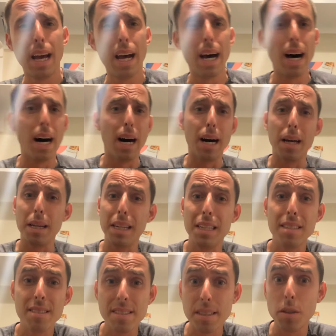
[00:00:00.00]
uh, it
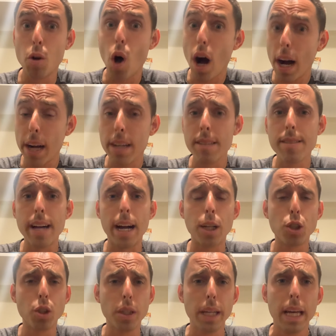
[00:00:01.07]
isn't until August
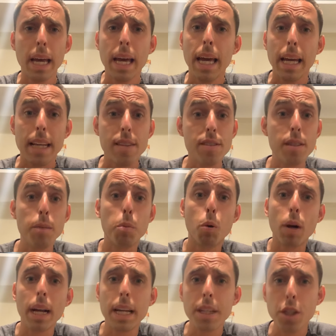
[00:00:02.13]
actually, is the
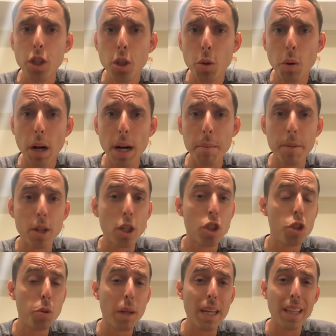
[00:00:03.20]
brand new, um, they're going
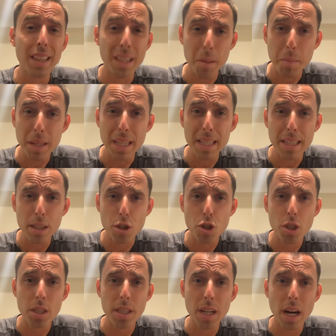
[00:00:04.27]
to do a limited
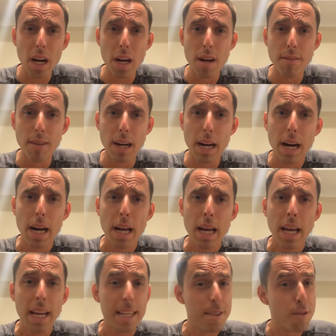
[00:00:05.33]
edition of, uh,
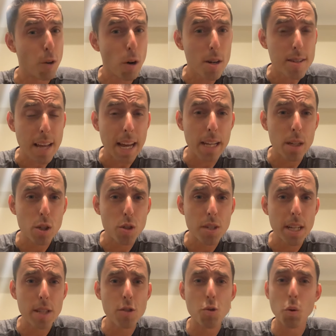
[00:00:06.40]
as far as I
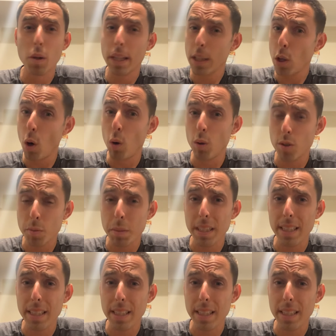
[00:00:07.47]
understand, sort of like the Ultimate